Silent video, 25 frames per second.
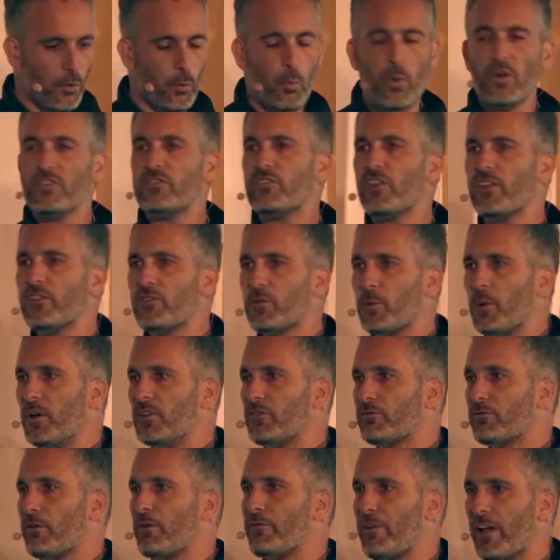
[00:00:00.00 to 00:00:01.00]
Once this
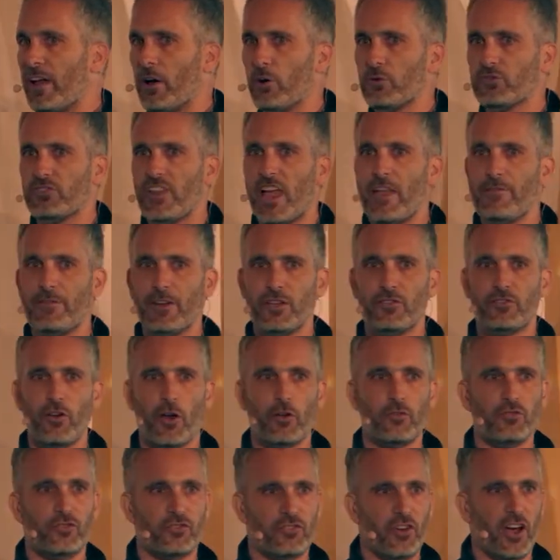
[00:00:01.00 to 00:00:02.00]
was revealed, David
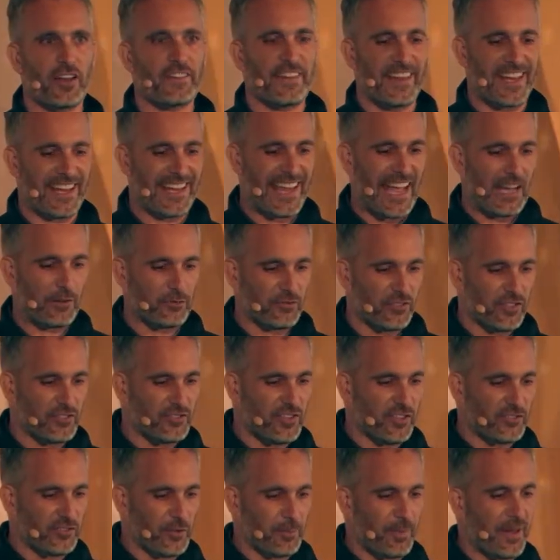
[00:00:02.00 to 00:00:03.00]
Jones shut the account
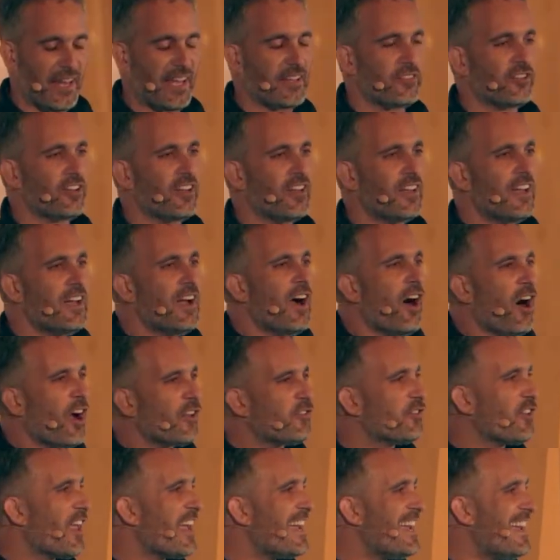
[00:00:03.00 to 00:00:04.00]
and disappeared. I
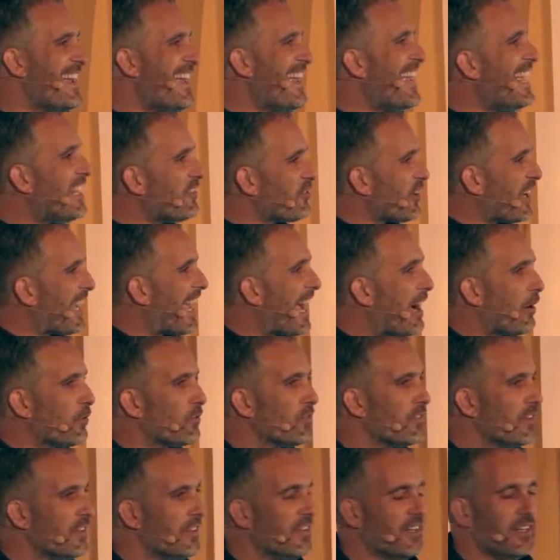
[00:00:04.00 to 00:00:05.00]
say his
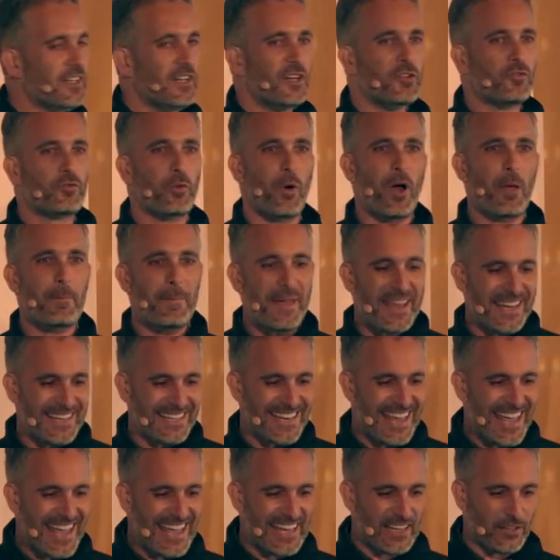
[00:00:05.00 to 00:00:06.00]
account, do I
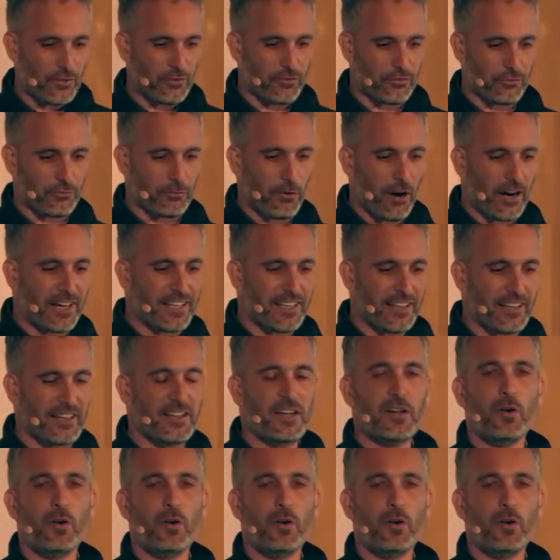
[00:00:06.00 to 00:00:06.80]
mean his, right?